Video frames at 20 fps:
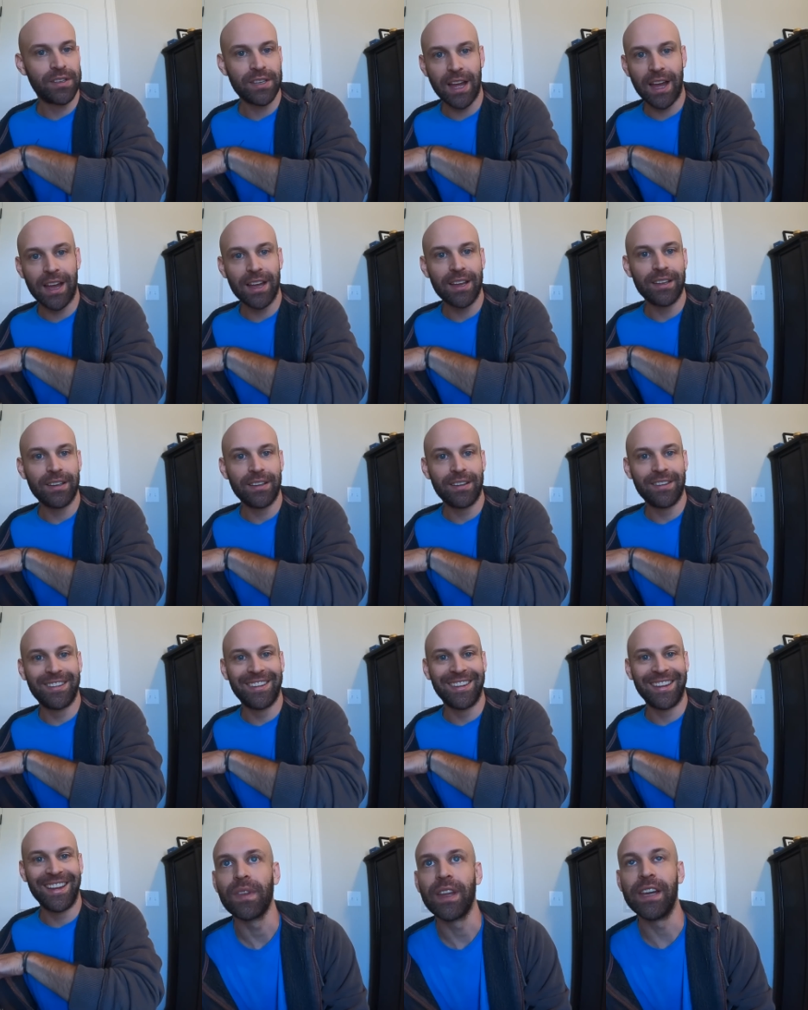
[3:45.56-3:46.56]
side.
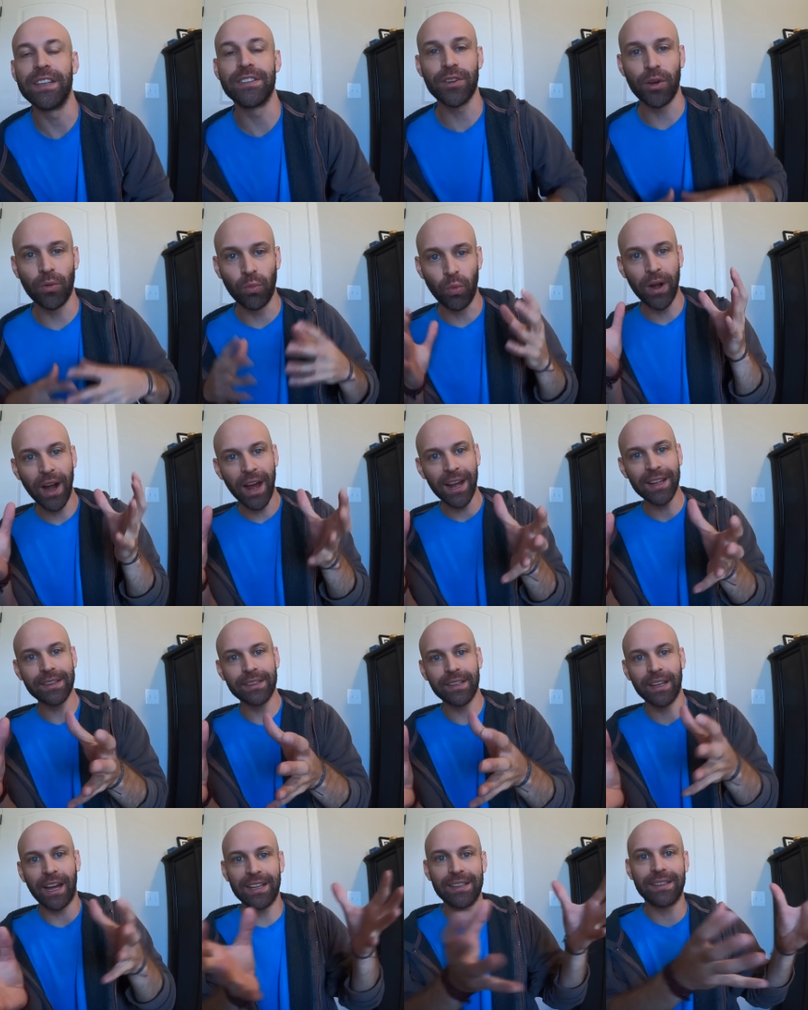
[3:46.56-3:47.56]
And so when
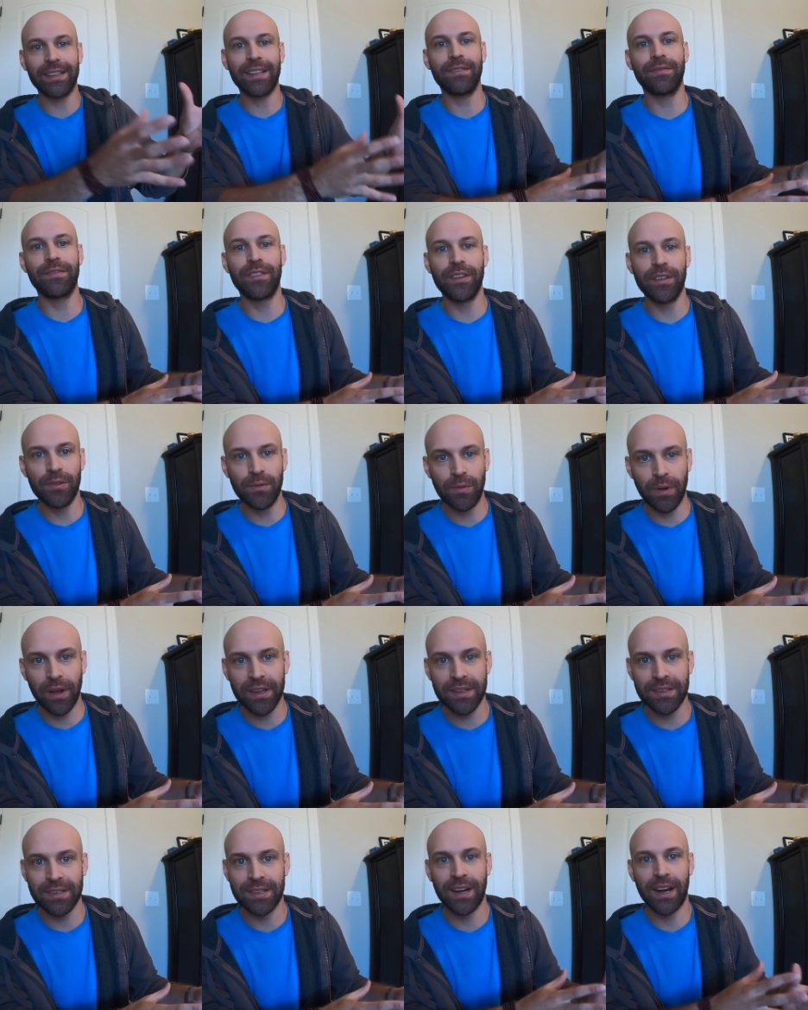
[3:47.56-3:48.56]
I left the
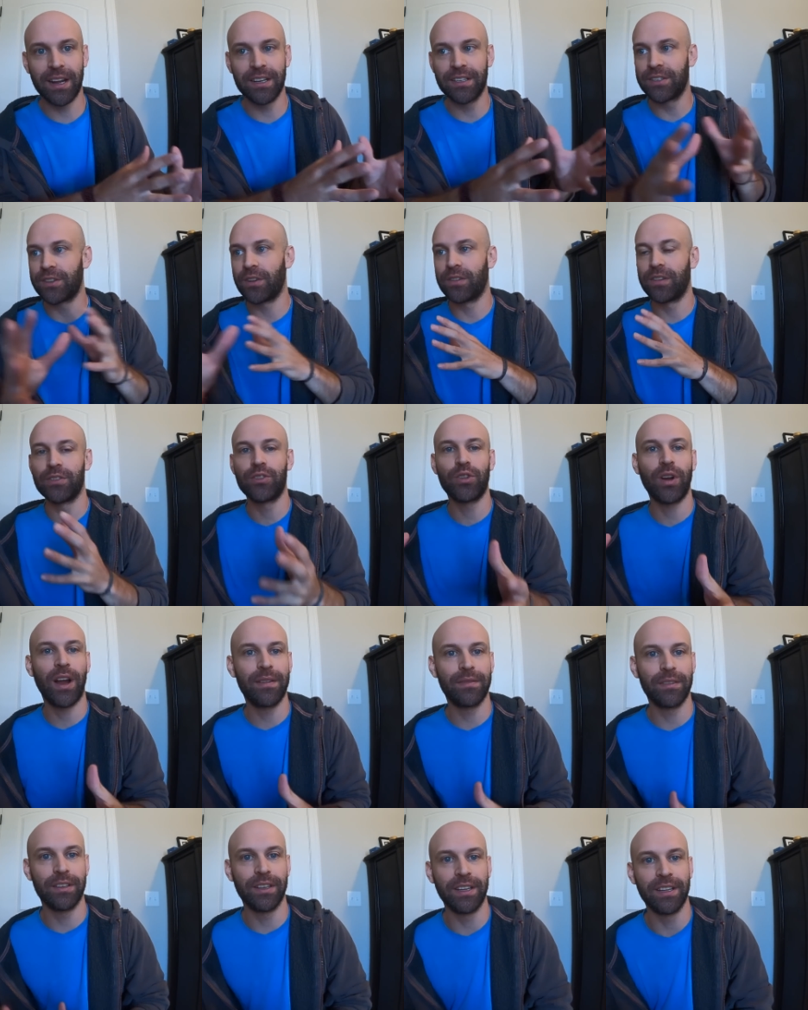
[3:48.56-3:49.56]
US and I started
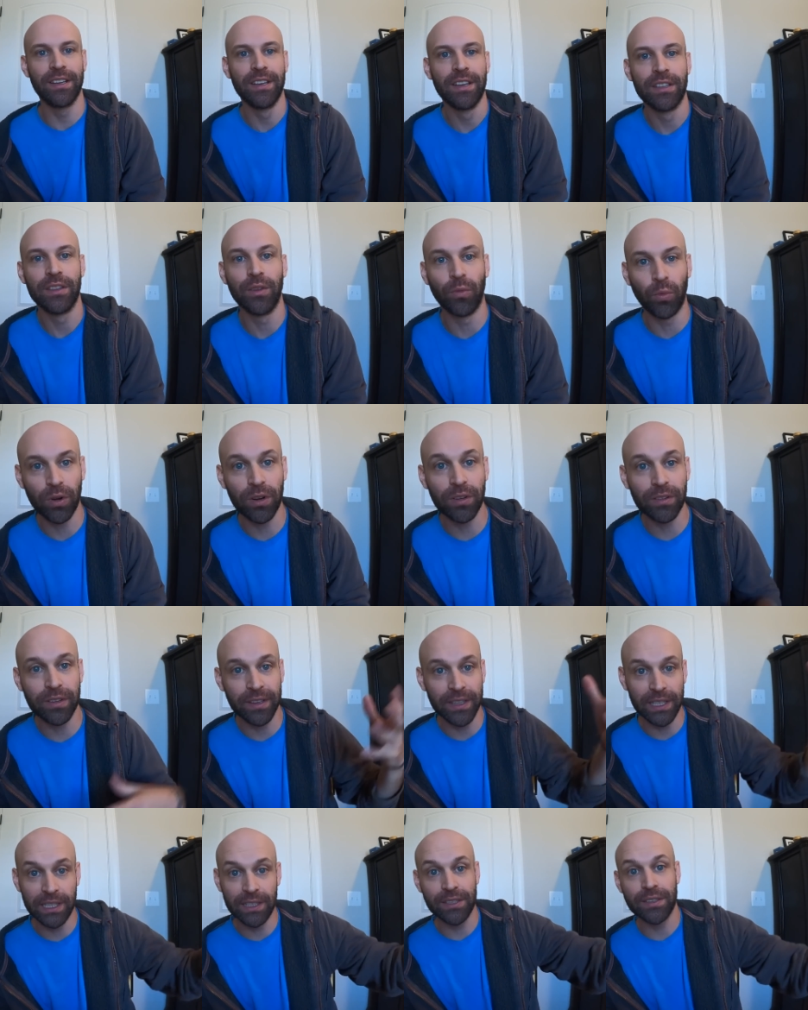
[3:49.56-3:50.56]
traveling the world
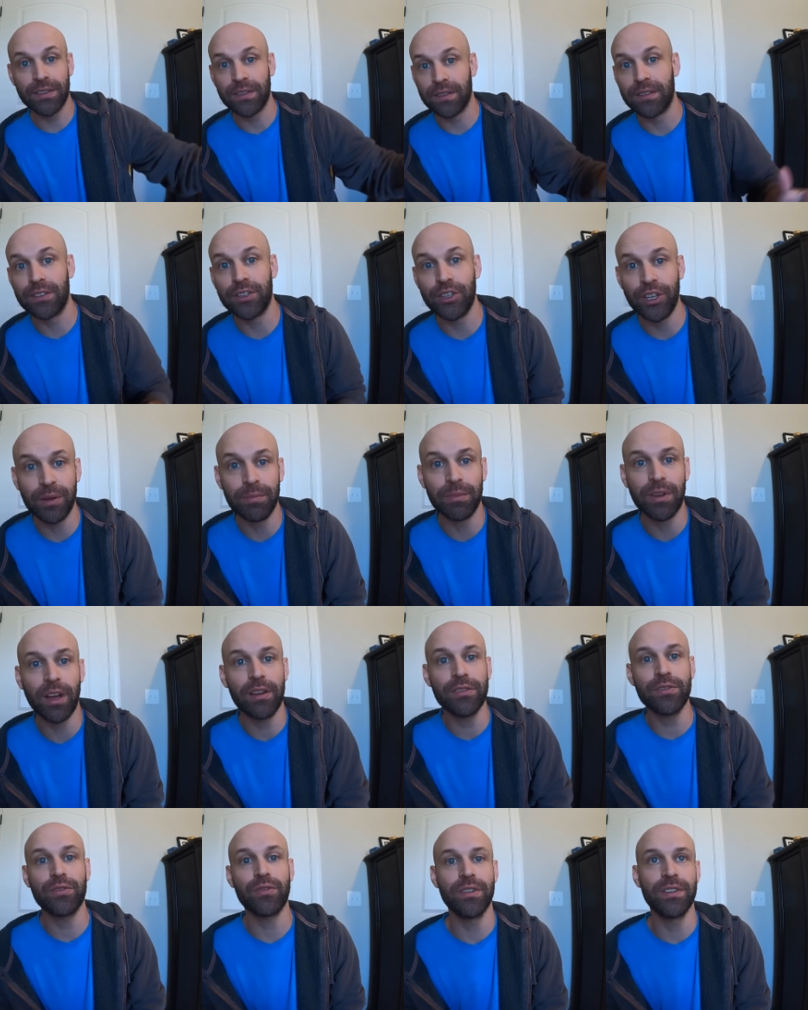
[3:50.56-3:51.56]
in these cheap
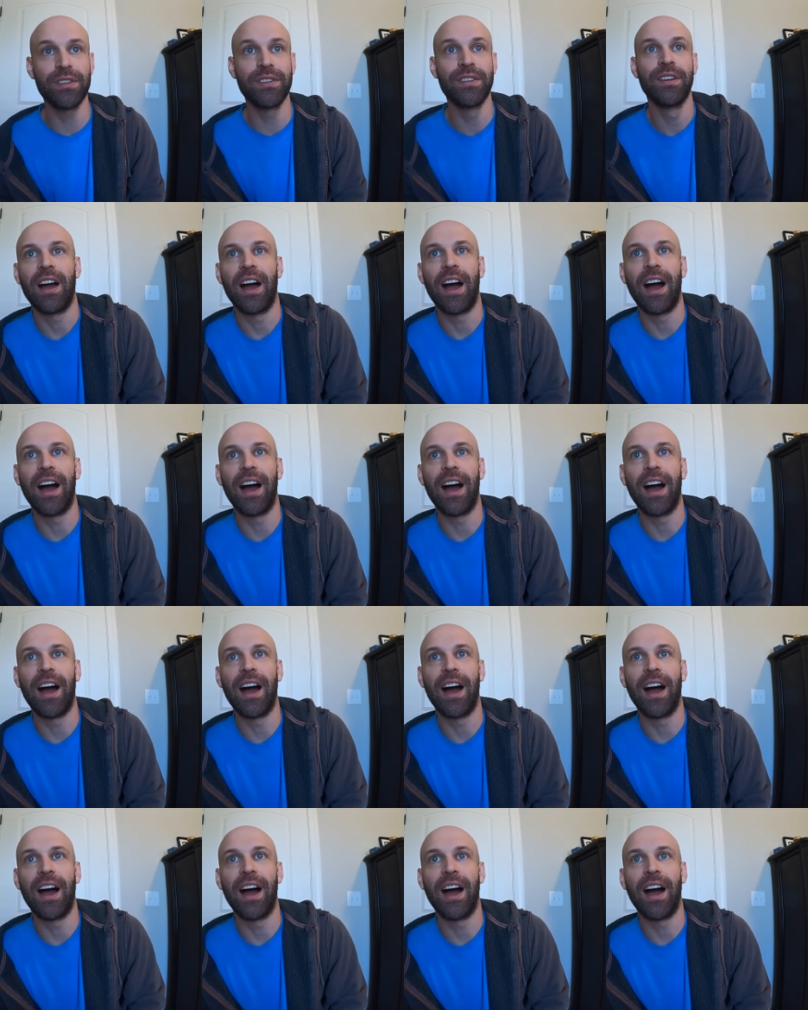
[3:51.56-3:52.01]
countries,